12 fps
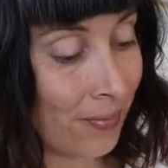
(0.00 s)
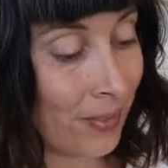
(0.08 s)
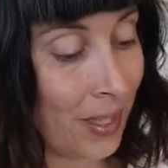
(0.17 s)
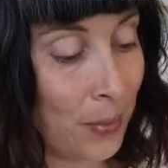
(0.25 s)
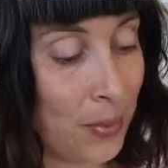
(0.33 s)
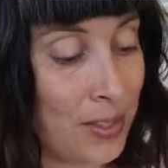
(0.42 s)

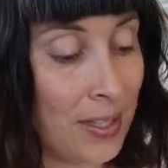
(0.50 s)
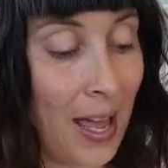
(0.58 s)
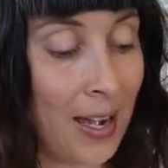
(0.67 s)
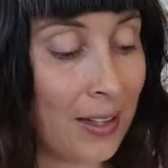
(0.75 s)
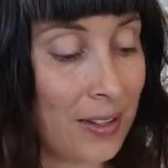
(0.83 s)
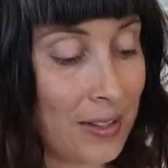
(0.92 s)
It was
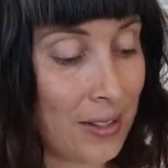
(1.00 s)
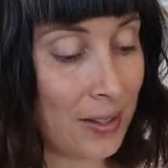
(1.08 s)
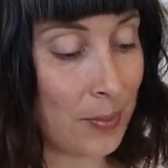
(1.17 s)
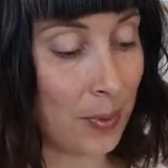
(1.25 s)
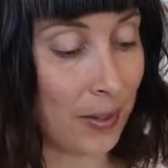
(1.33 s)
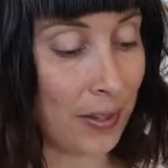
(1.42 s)
analogous
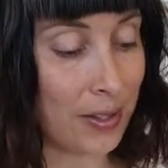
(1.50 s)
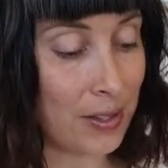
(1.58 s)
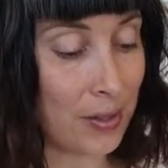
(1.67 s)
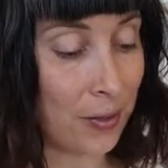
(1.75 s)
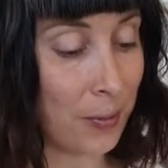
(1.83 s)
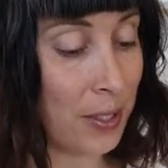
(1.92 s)
experience
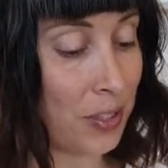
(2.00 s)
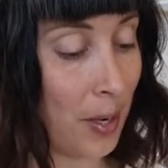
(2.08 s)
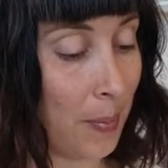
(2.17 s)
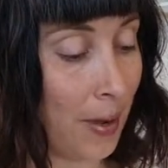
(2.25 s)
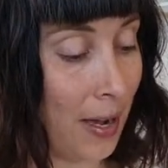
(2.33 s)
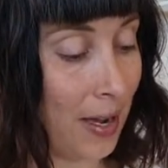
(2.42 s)
through which I
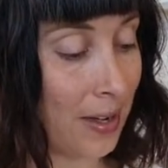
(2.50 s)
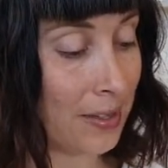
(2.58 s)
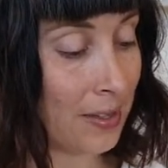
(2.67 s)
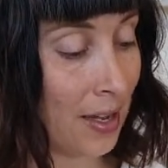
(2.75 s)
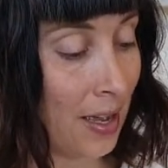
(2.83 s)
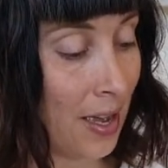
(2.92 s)
passed
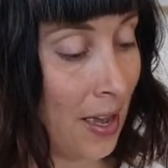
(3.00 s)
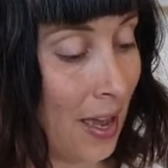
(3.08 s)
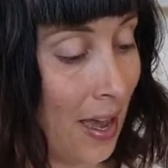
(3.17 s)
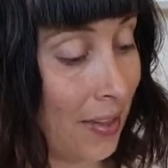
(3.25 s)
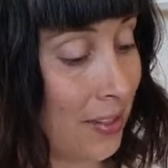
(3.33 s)
at